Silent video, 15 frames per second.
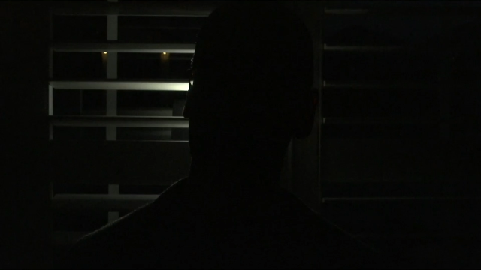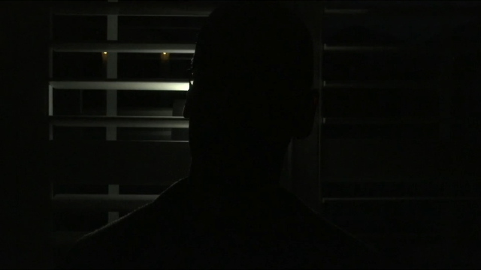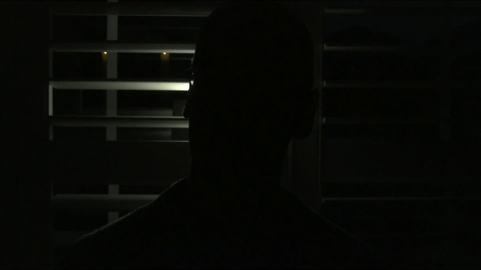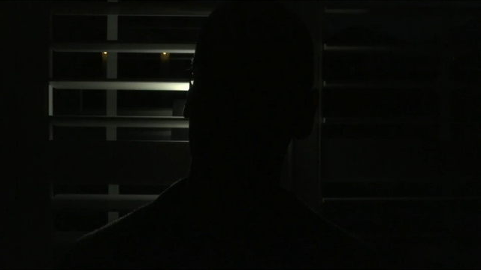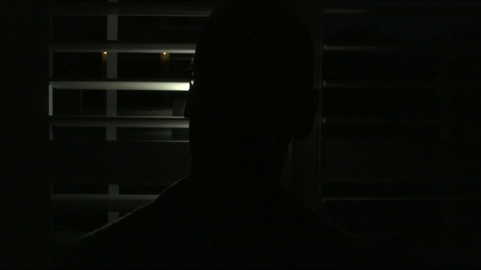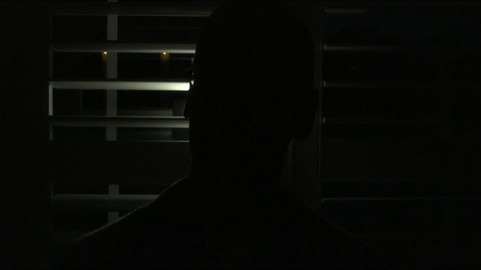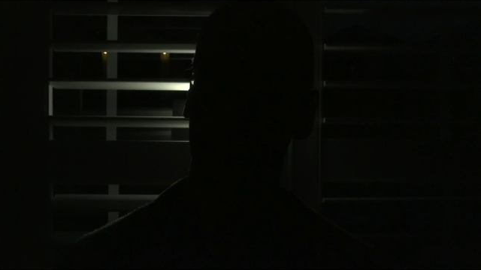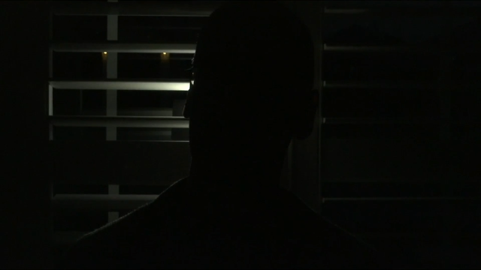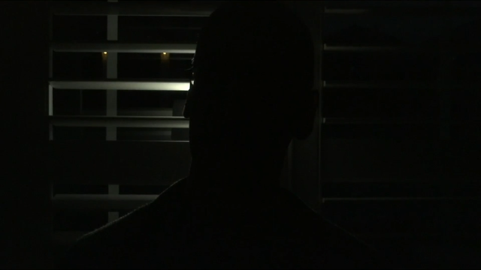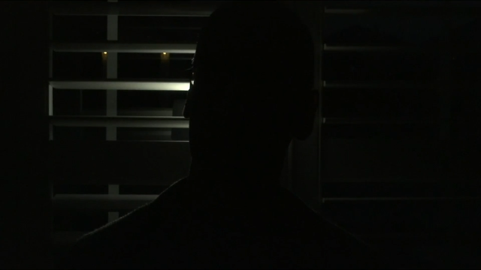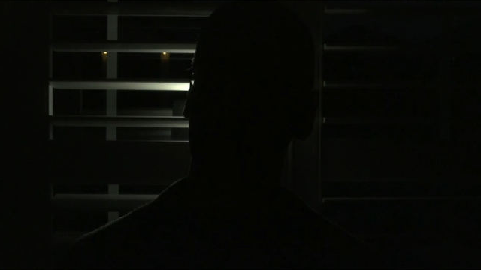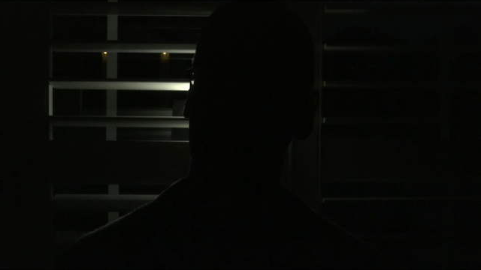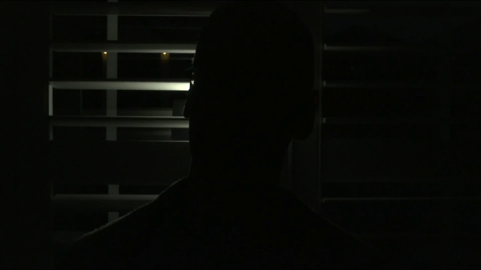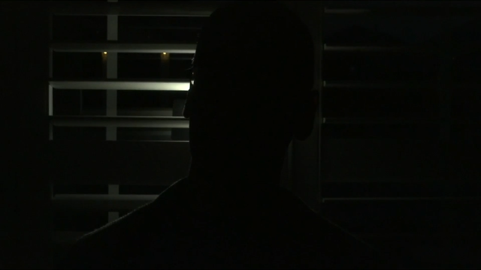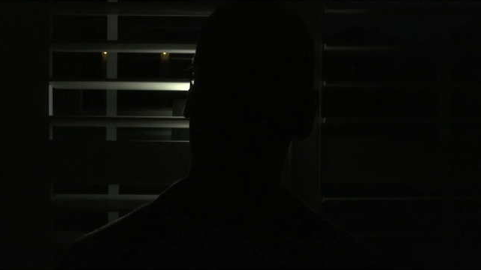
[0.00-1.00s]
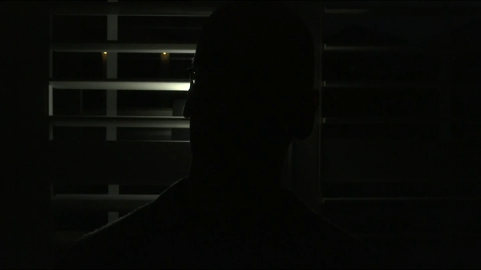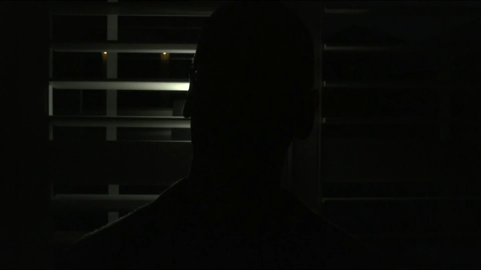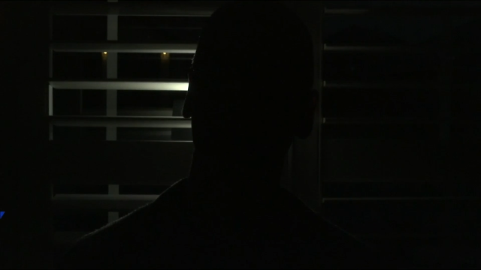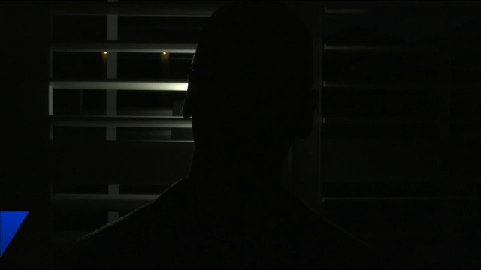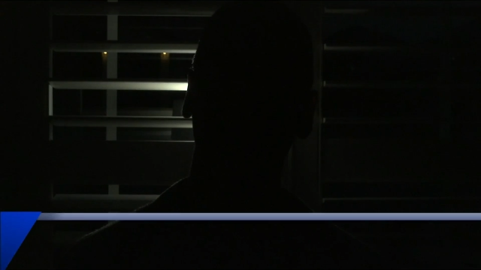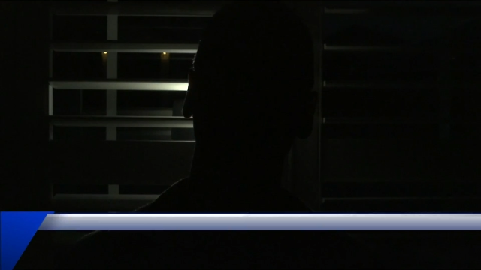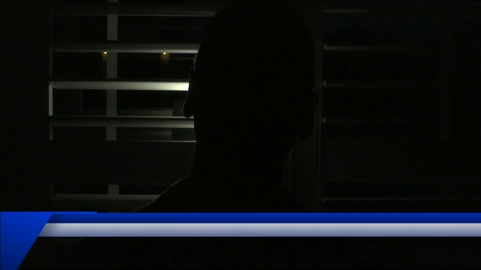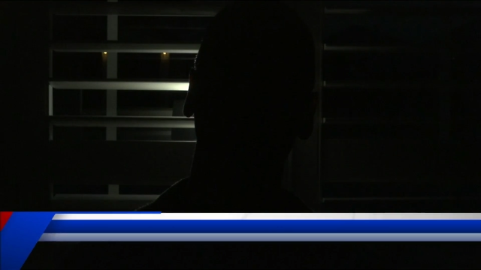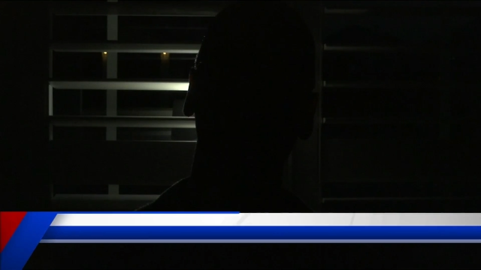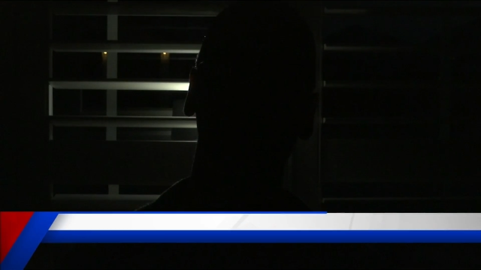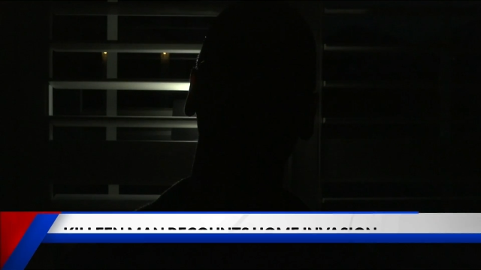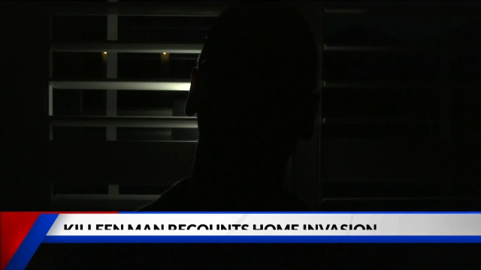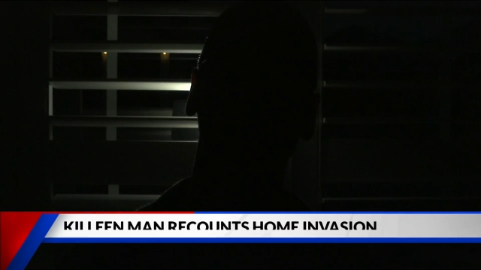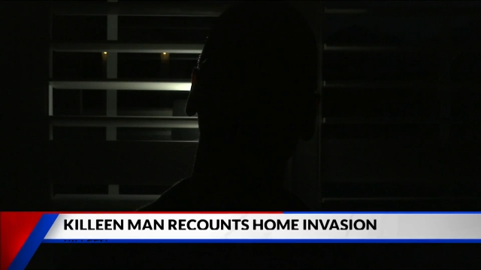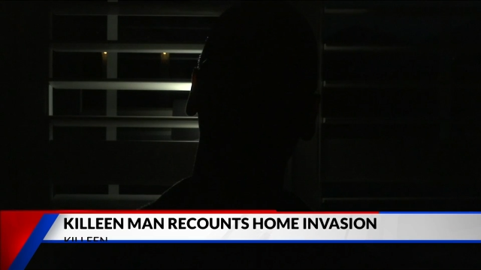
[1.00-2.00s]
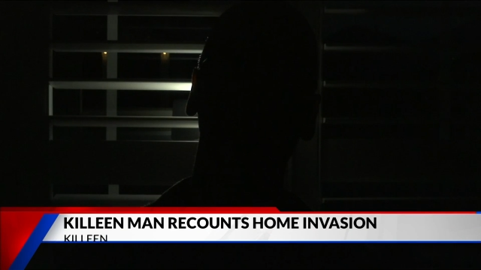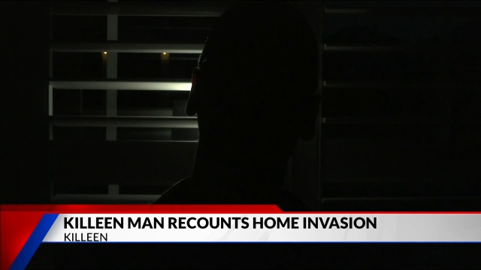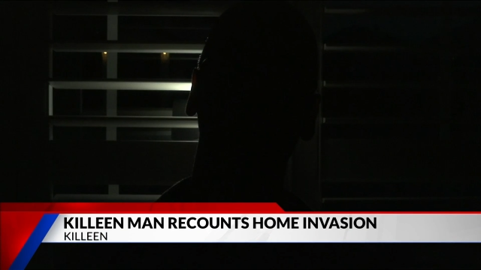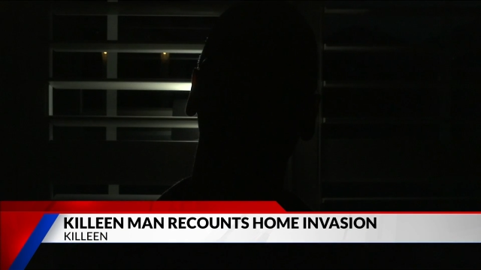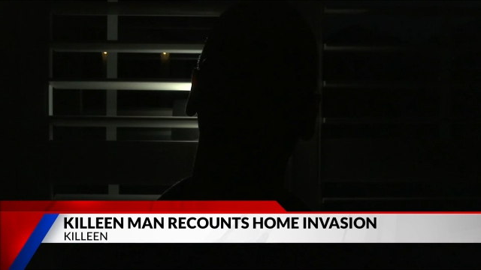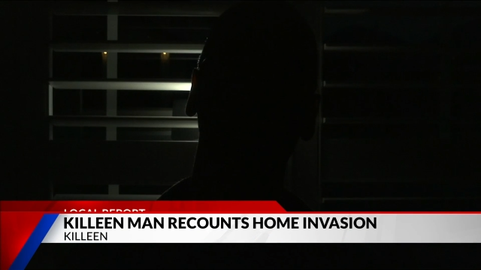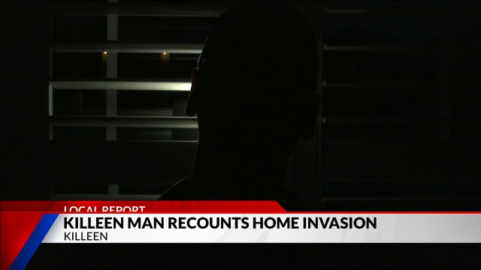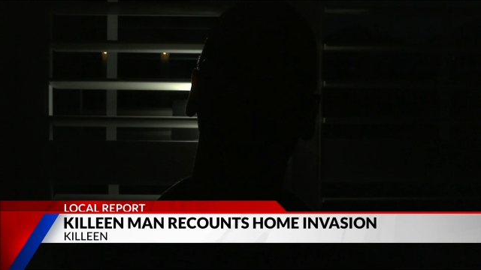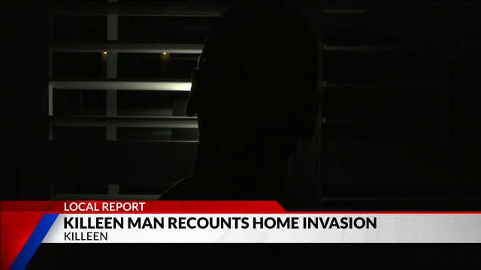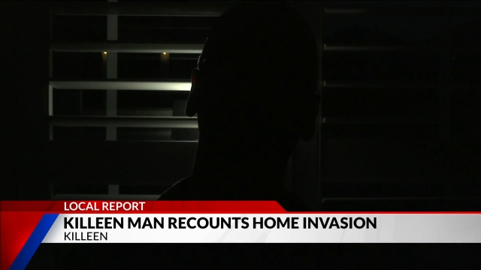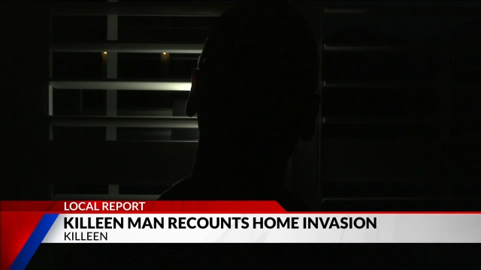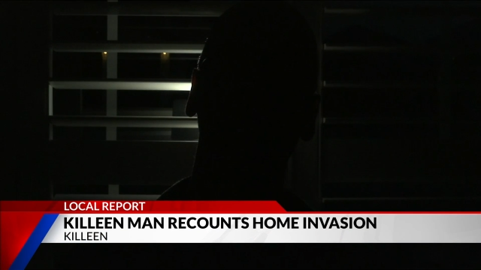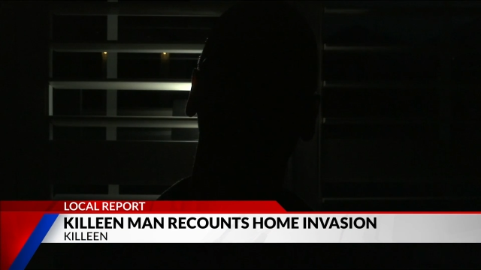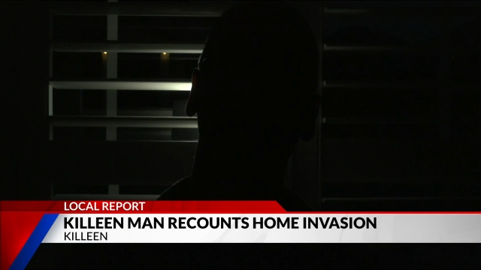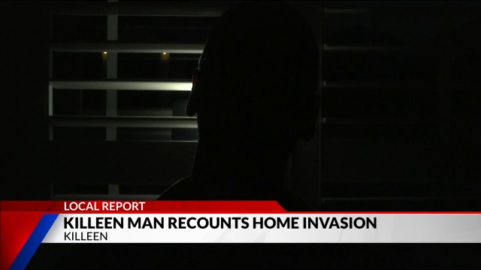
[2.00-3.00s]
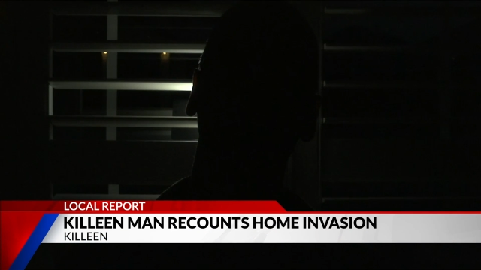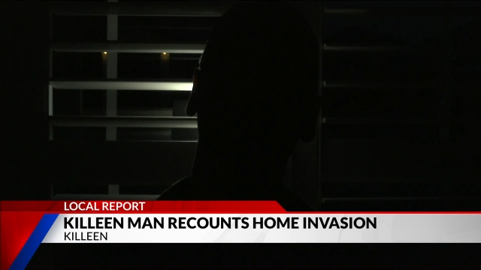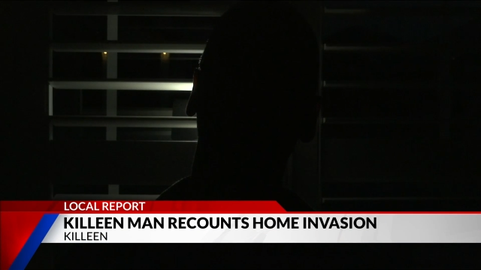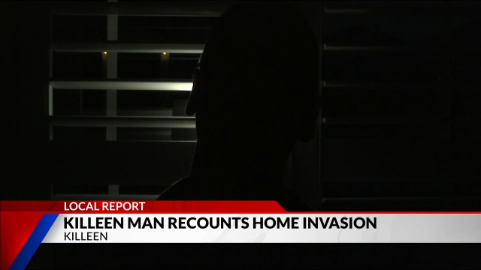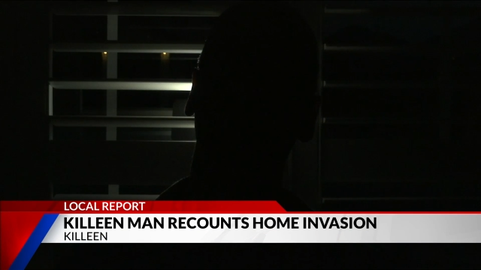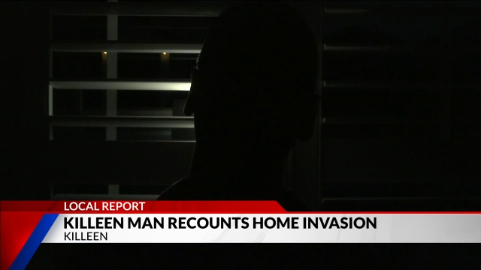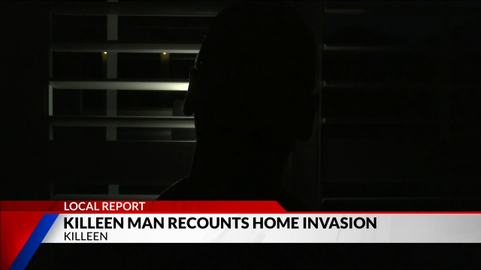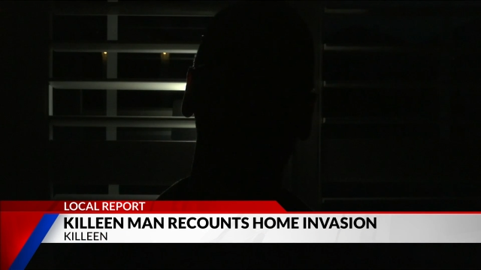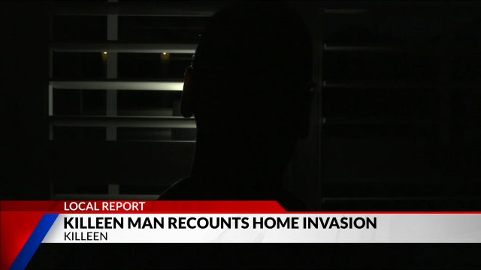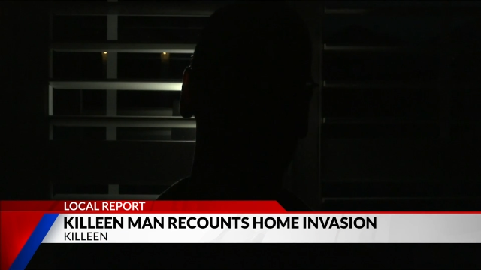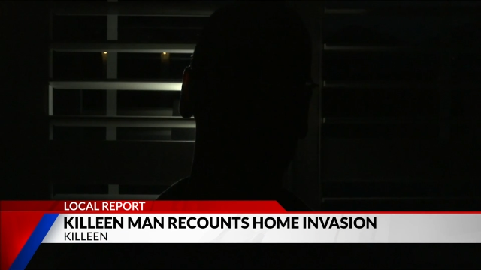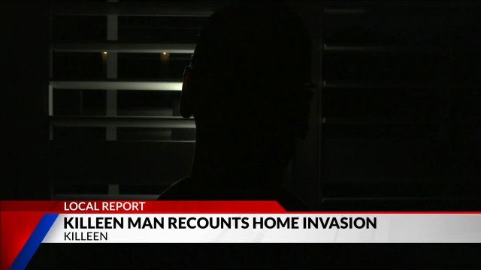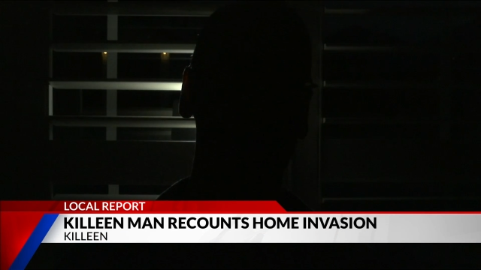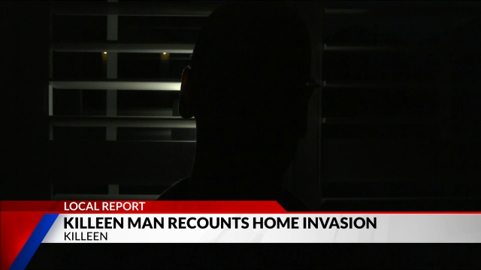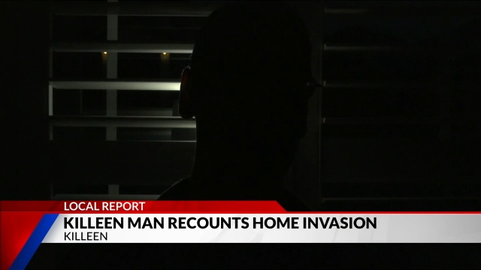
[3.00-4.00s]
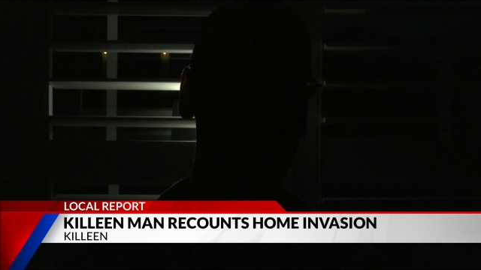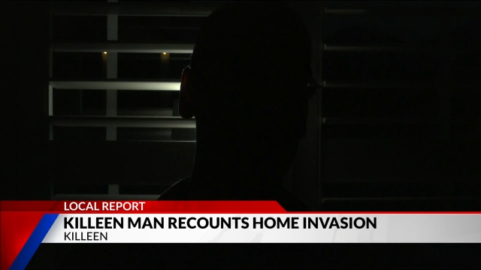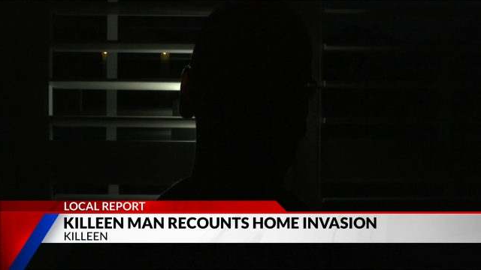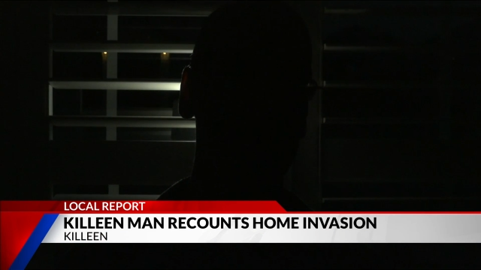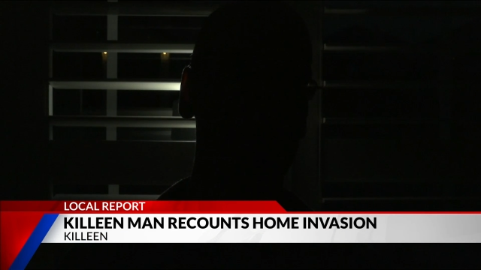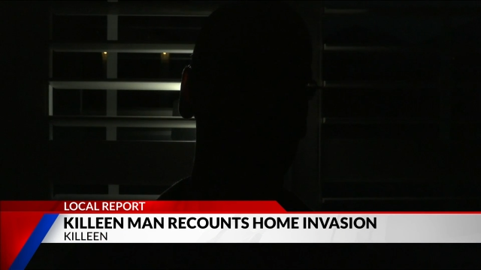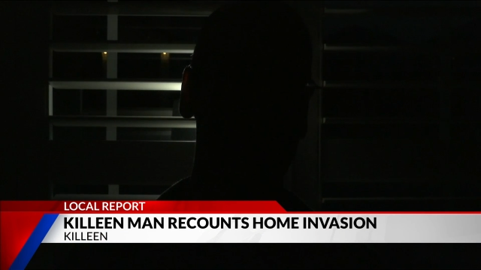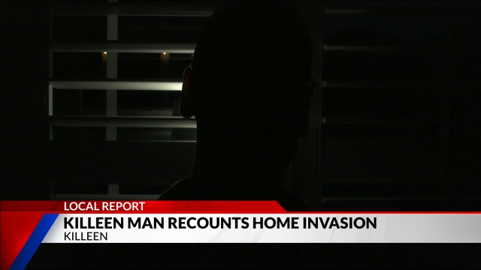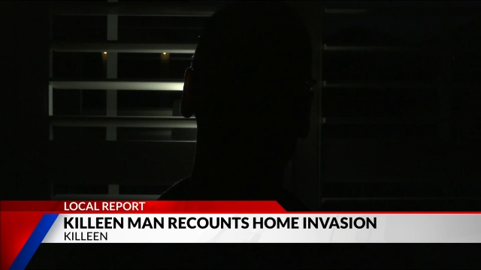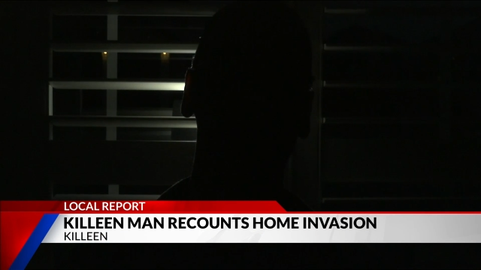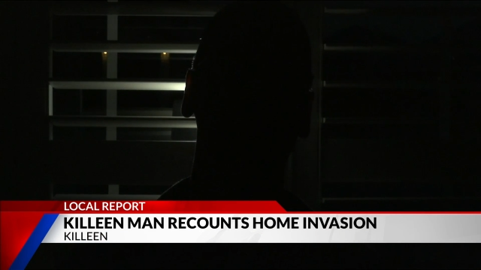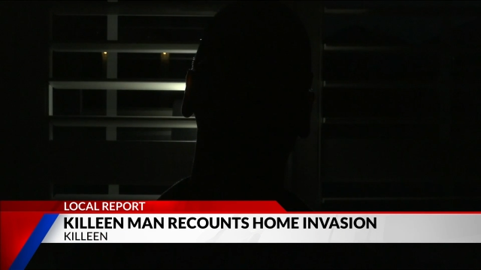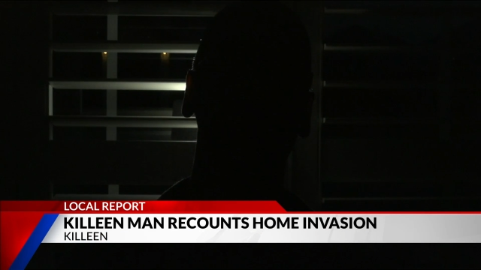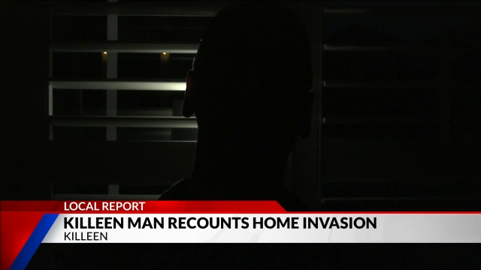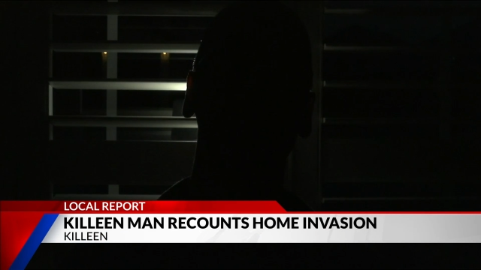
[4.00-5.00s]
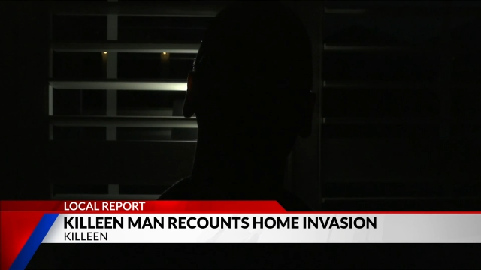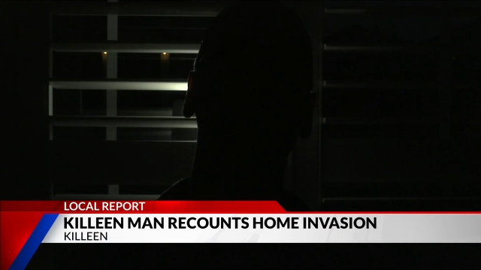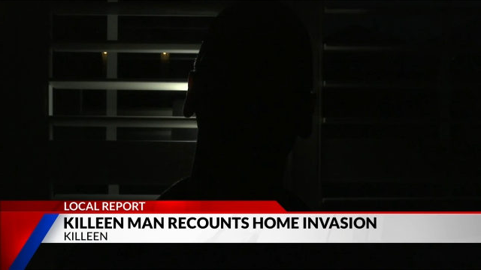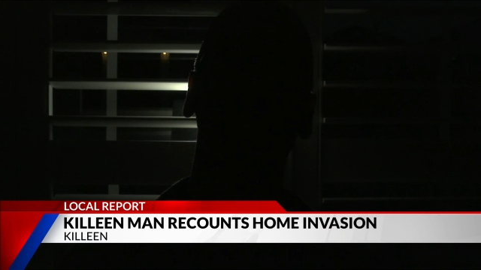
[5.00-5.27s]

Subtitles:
[unreadable: no face in view]